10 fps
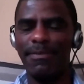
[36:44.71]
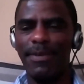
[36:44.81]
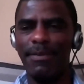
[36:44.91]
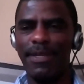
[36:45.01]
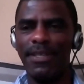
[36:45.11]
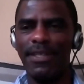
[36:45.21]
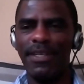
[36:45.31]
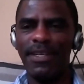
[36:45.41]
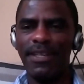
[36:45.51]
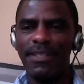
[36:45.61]
maybe
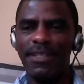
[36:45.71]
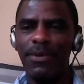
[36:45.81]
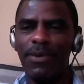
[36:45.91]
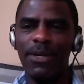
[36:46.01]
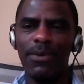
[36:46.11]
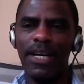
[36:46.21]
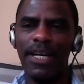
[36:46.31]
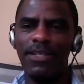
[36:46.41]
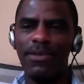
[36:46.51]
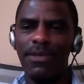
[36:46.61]
say one
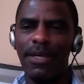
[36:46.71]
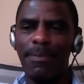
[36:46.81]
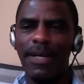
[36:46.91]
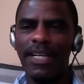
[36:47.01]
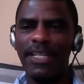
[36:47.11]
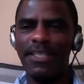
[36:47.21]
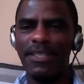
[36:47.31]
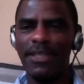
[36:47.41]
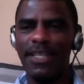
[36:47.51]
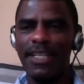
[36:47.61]
word to the
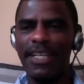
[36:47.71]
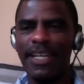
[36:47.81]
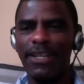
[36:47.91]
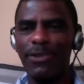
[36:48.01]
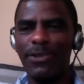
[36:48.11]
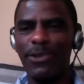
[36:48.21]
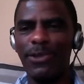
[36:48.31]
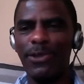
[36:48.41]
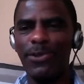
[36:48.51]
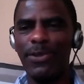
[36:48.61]
panelists so that they can also
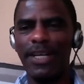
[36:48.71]
know you,